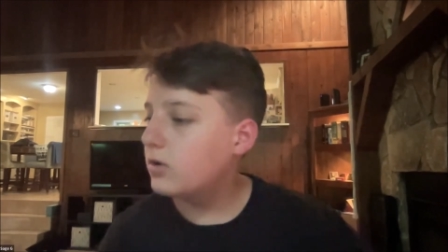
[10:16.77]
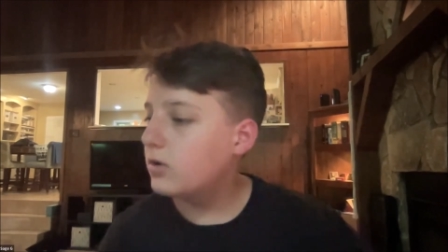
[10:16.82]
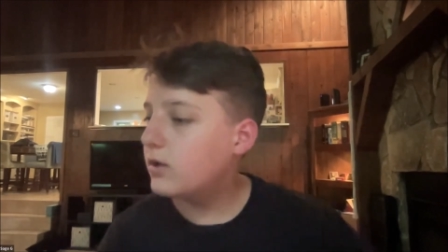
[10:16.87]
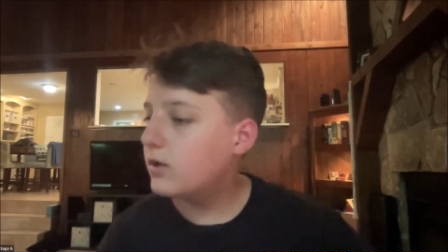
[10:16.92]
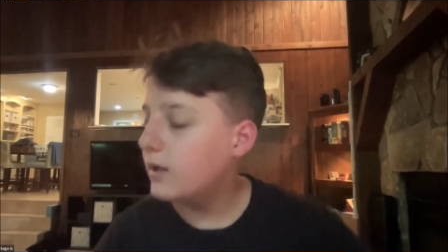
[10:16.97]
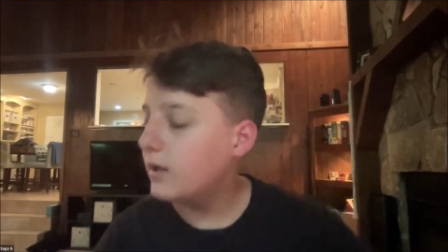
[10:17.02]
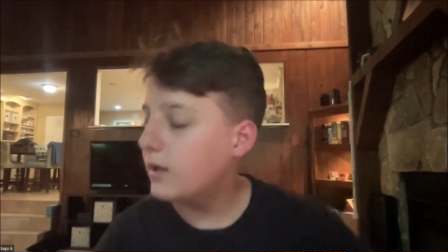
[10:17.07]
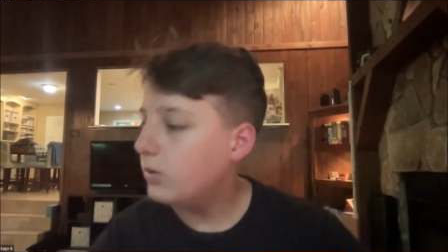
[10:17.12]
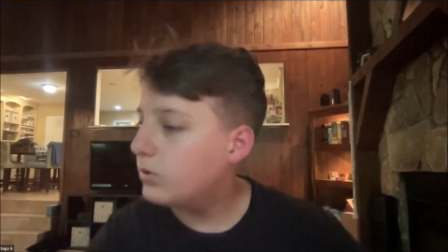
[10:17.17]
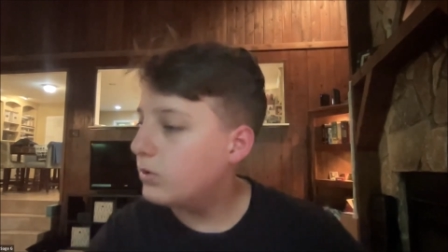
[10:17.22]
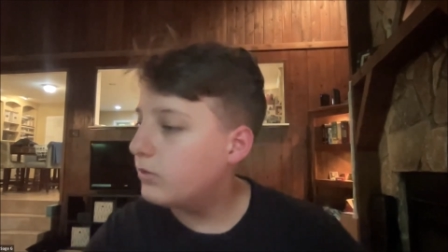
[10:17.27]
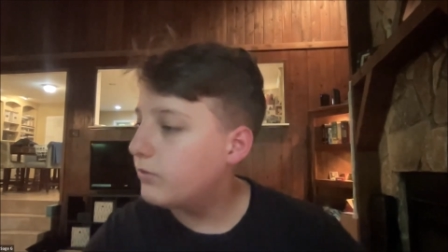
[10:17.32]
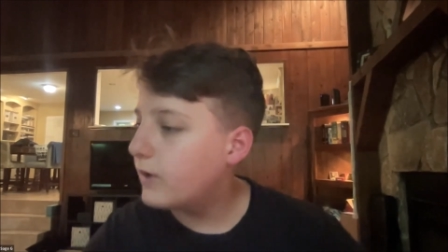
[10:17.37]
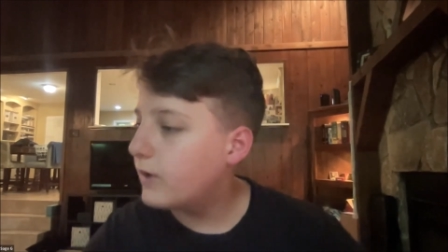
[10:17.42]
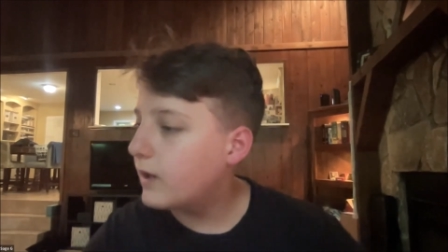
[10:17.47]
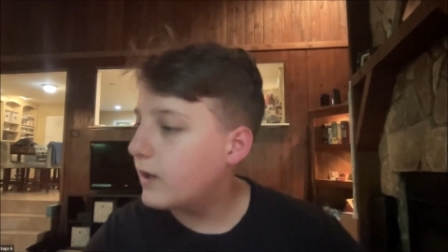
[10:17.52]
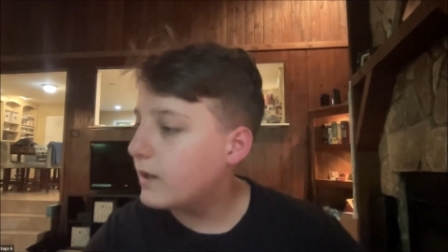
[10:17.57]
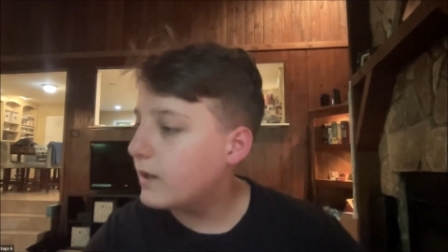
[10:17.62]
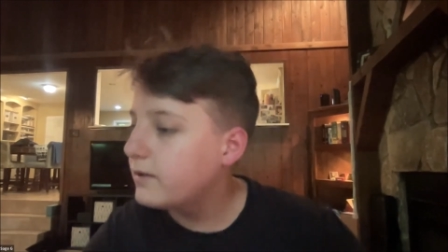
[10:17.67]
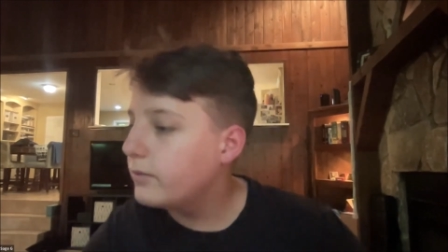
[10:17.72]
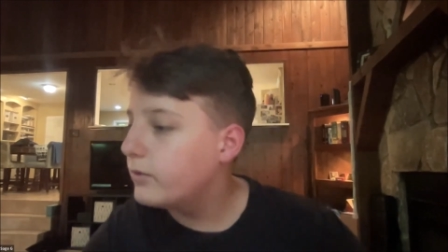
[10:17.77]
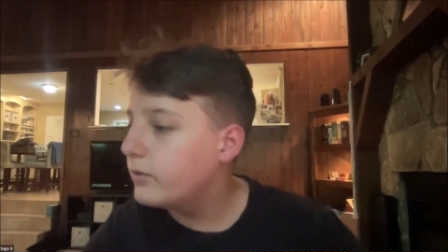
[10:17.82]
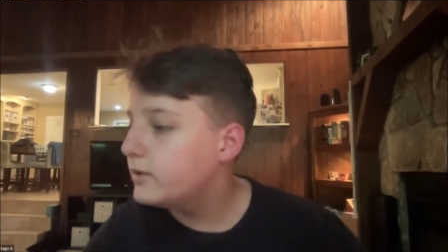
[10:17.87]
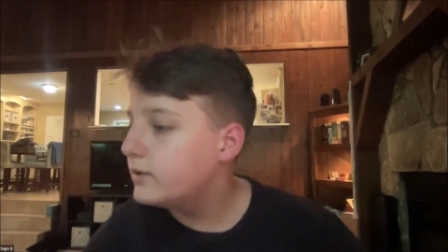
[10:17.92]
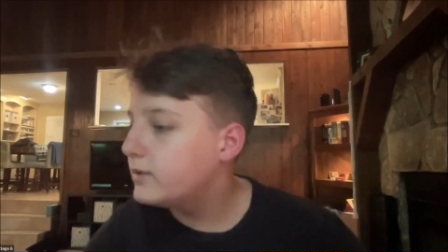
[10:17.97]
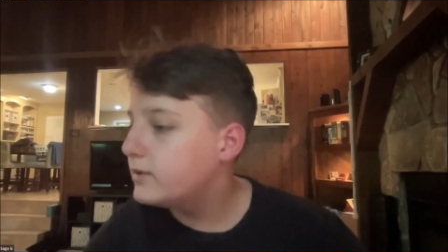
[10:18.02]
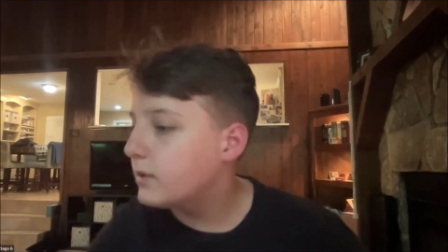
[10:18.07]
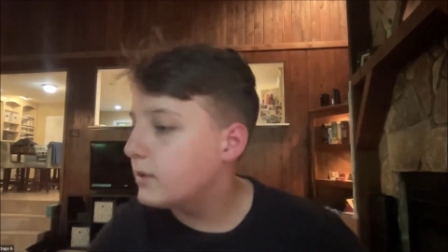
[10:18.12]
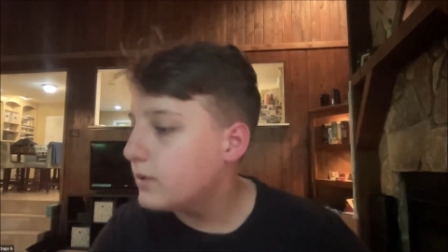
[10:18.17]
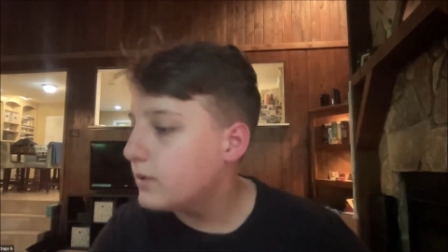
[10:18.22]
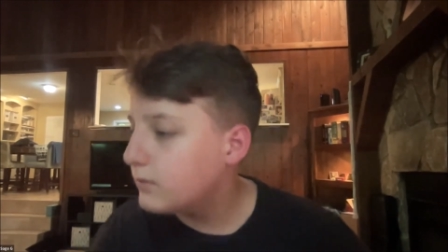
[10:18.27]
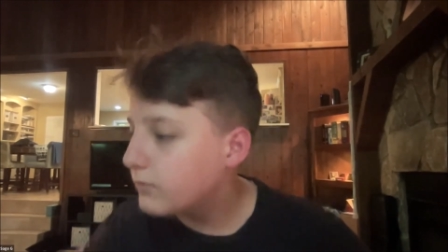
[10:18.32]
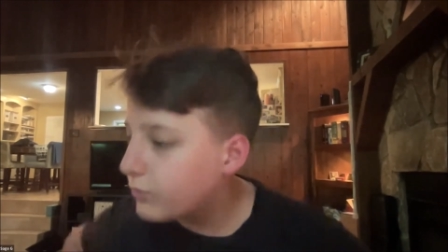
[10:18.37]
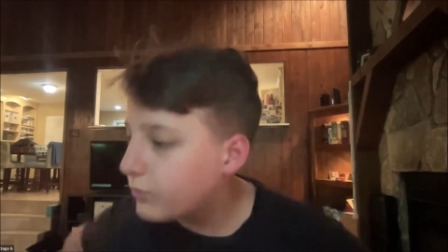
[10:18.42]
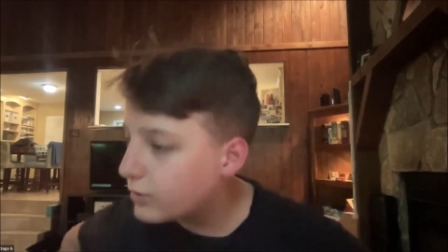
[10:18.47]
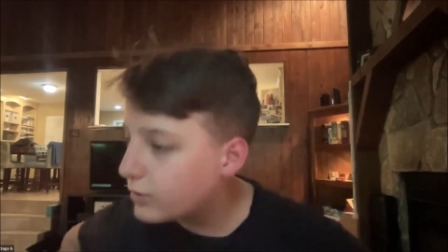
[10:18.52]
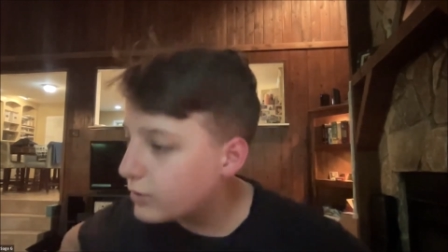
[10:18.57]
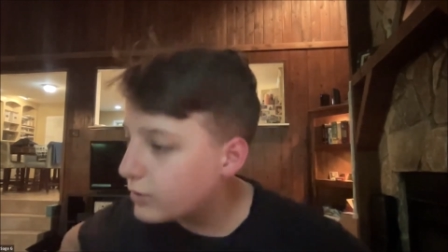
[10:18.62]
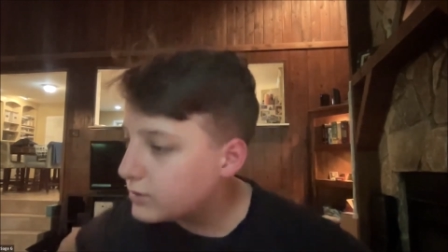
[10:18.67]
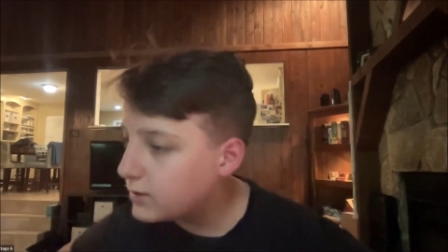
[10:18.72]
So, okay, we'll finally read
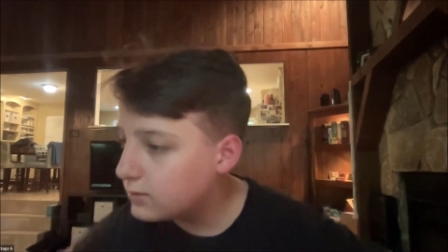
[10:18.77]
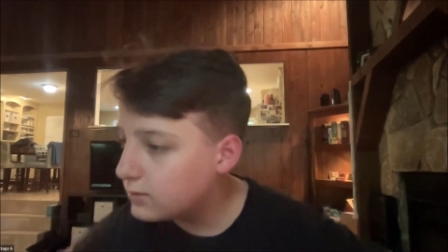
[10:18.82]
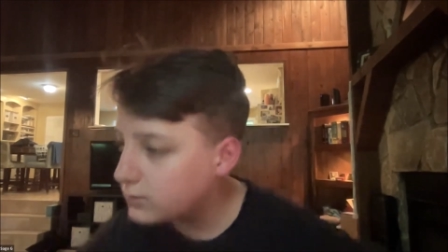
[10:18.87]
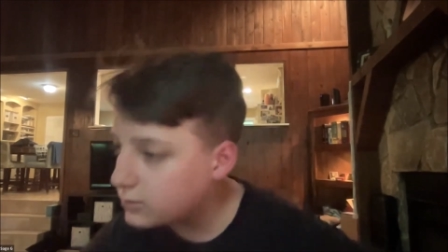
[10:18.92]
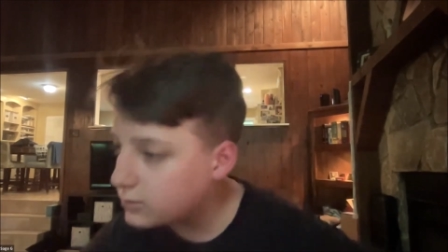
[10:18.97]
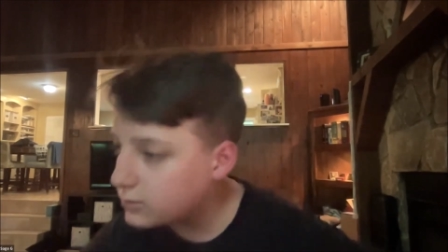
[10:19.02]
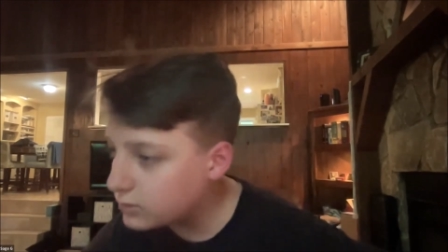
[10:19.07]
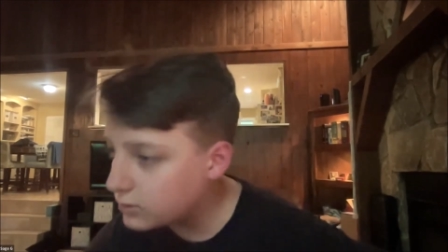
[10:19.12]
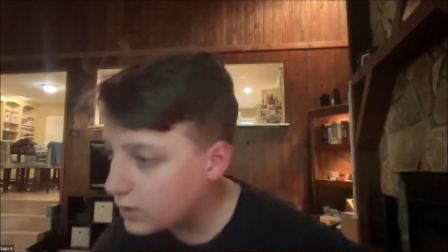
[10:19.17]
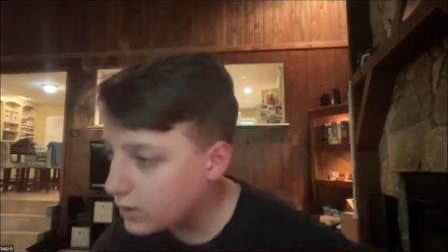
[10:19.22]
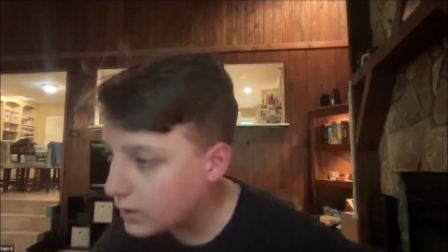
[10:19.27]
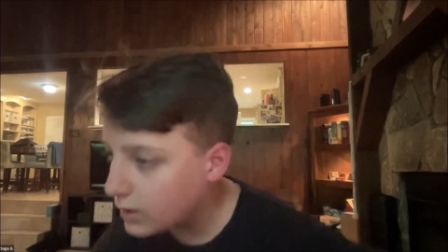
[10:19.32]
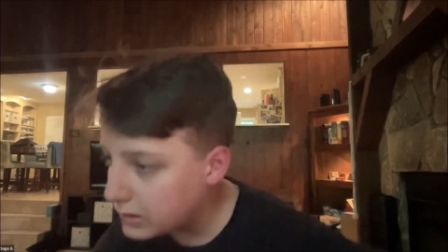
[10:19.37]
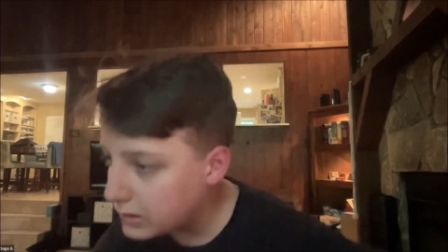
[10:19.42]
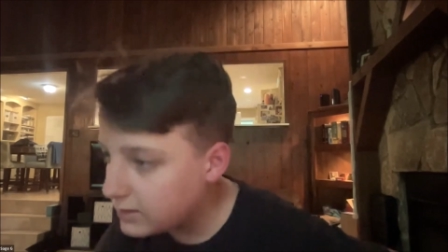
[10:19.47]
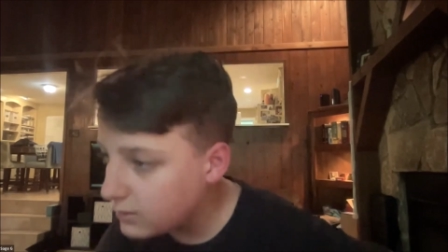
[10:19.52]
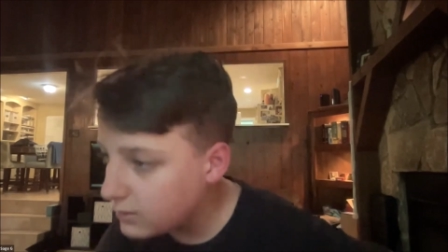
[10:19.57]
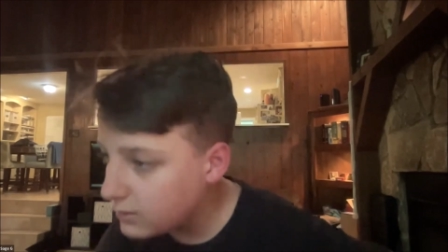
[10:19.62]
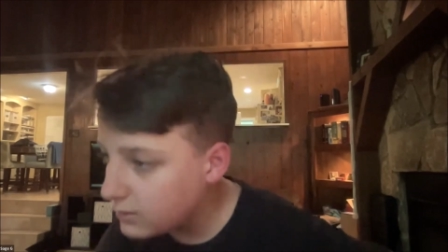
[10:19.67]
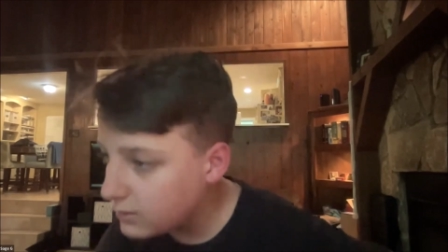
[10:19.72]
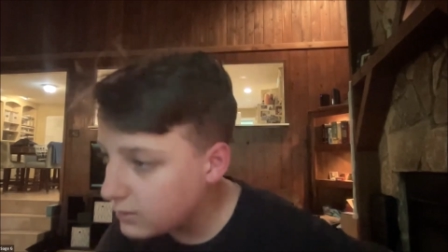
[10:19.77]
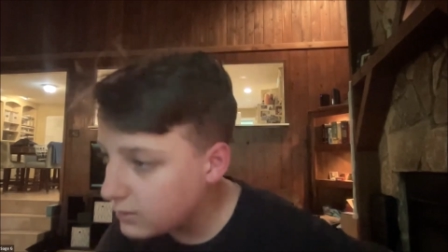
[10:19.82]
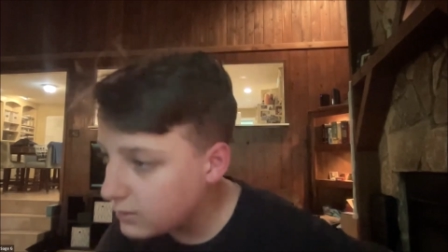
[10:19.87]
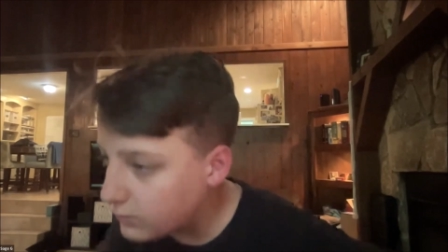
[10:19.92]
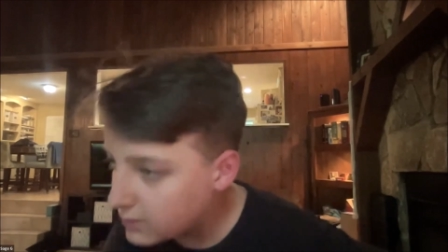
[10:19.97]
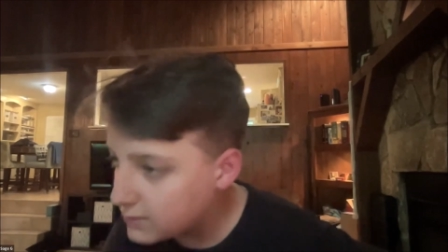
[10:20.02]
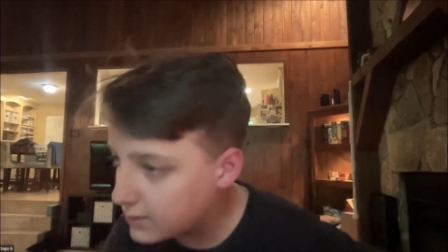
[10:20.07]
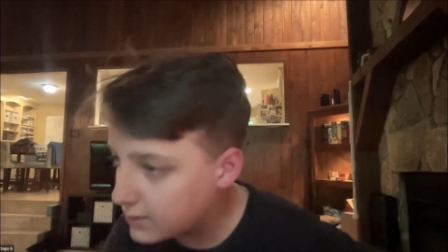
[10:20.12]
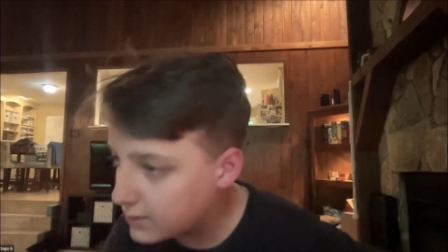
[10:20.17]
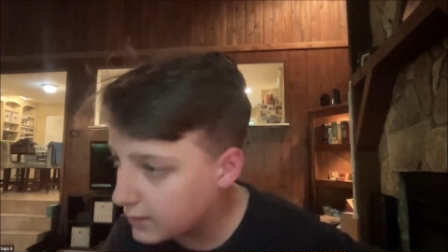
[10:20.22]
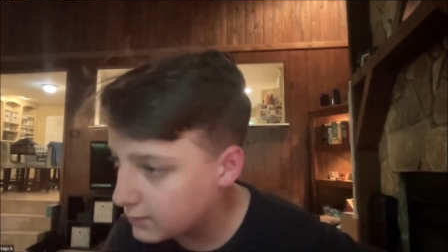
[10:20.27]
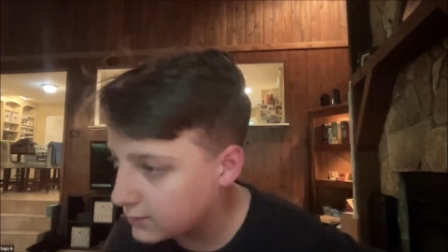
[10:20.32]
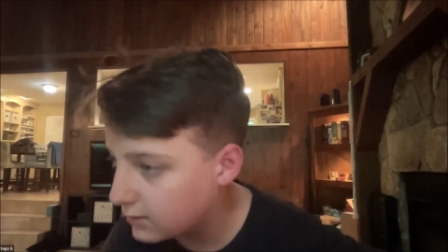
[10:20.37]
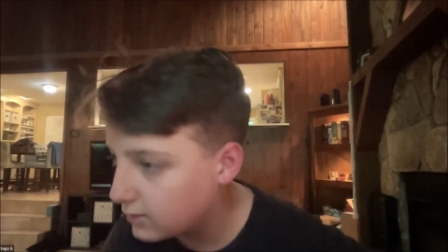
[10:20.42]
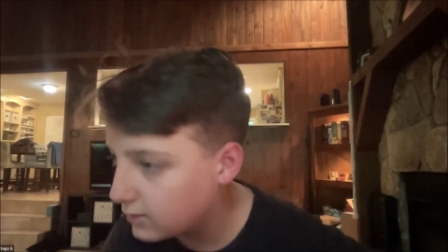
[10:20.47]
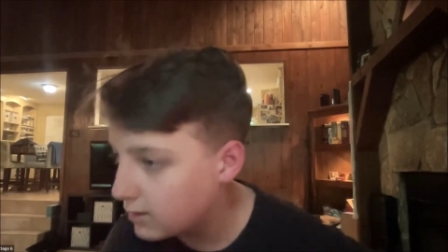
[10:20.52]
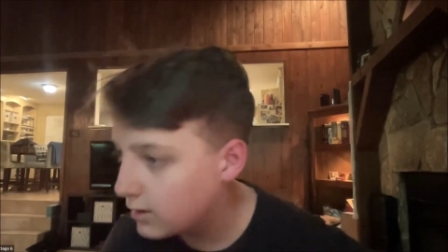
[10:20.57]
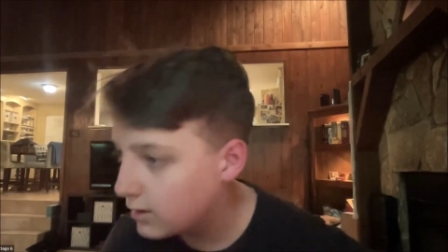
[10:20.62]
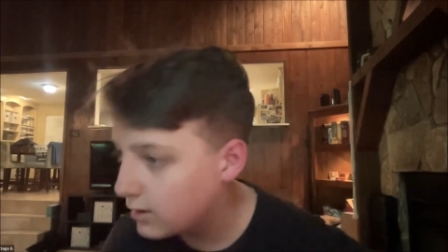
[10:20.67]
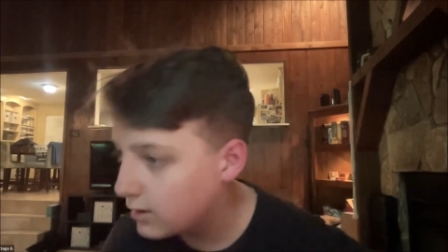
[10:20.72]
something in 1 Kings 18, verse
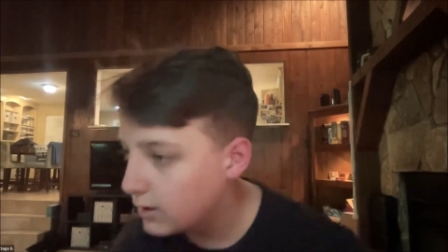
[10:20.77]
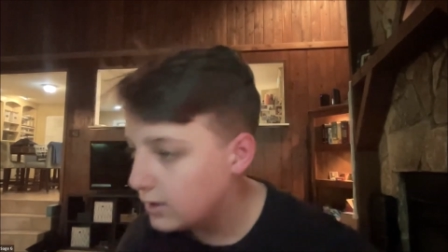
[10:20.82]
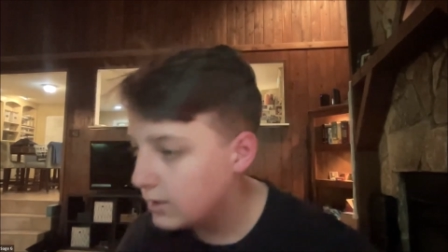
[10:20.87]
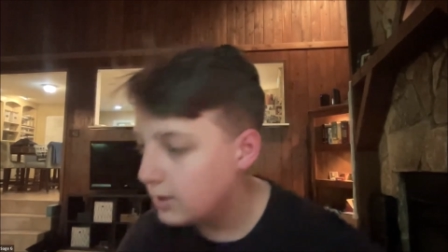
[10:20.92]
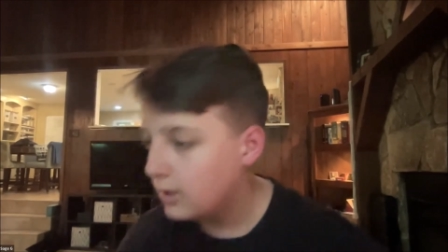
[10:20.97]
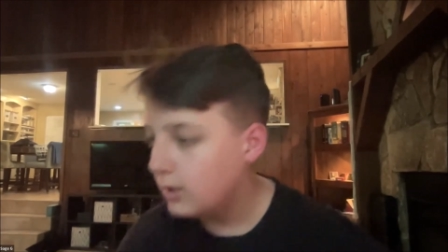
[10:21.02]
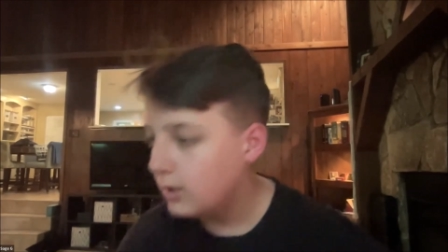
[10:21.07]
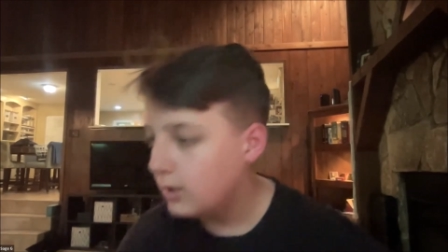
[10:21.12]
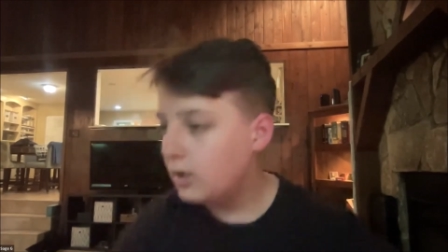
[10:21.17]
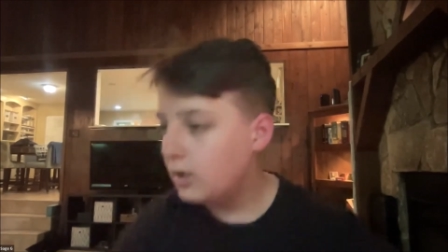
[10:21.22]
19.